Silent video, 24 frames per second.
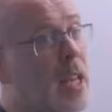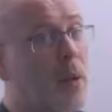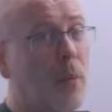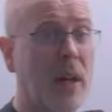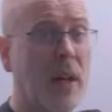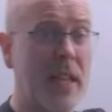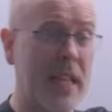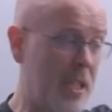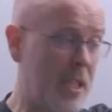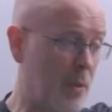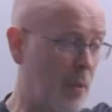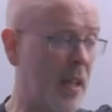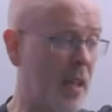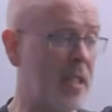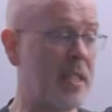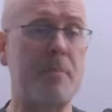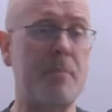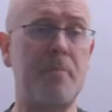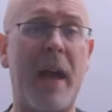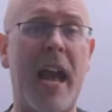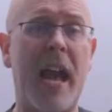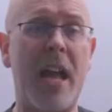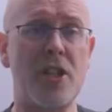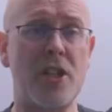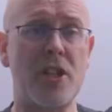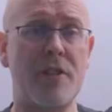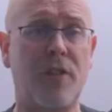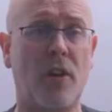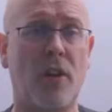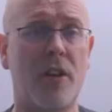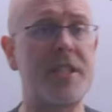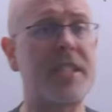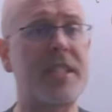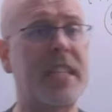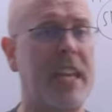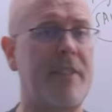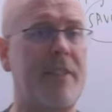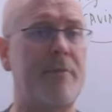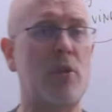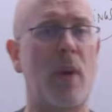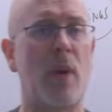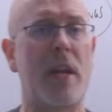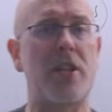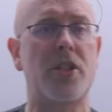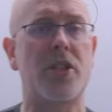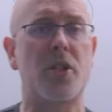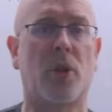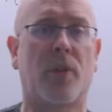he wants his pension funds to give him
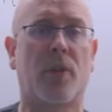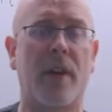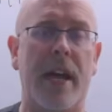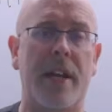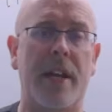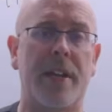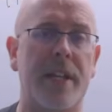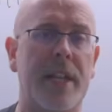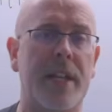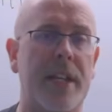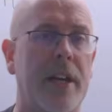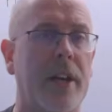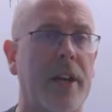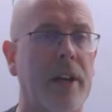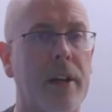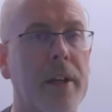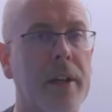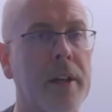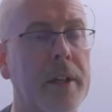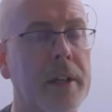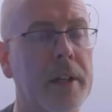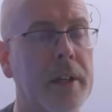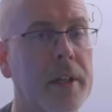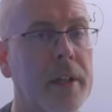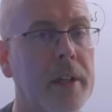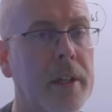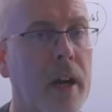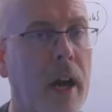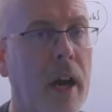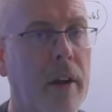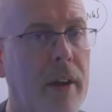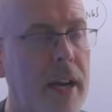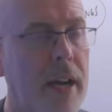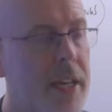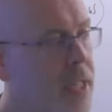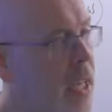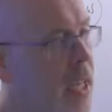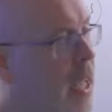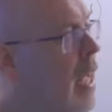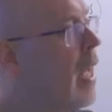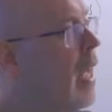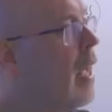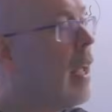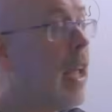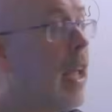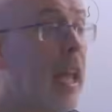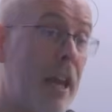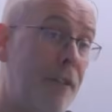22 grand a year. All right?
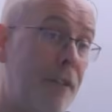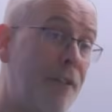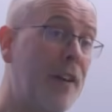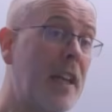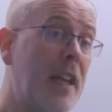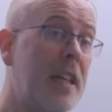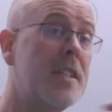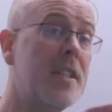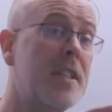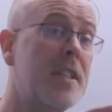If he